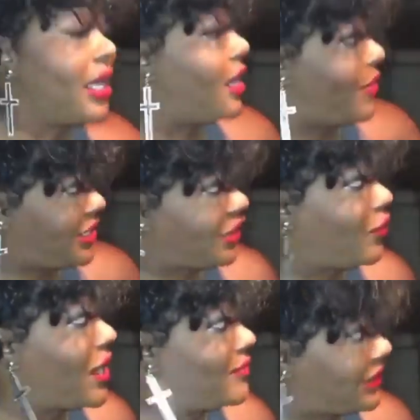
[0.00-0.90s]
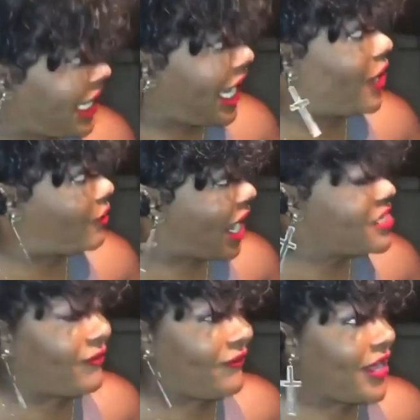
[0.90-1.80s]
But this is what I'm saying, right?
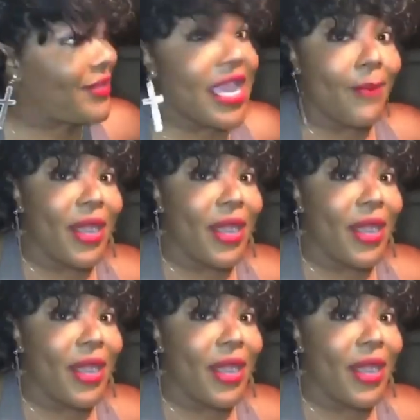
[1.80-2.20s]
You feel me?